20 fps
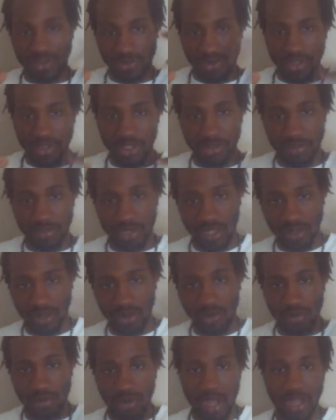and read them and
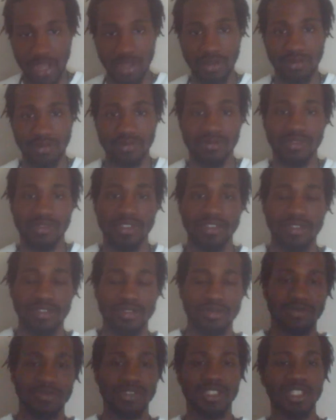go buy them. You
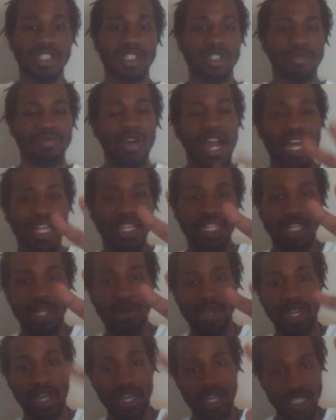know? But
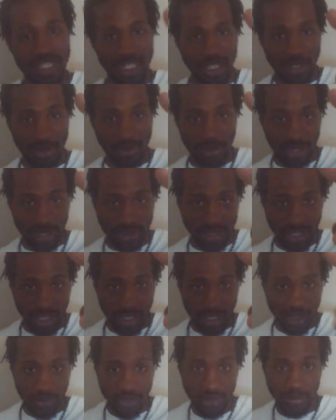hallelujah, shalom,
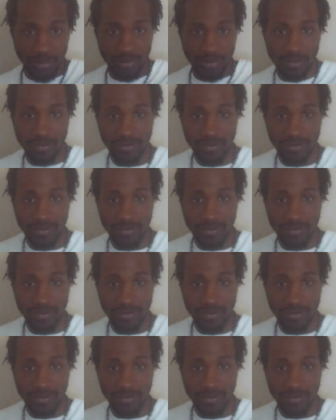shalom.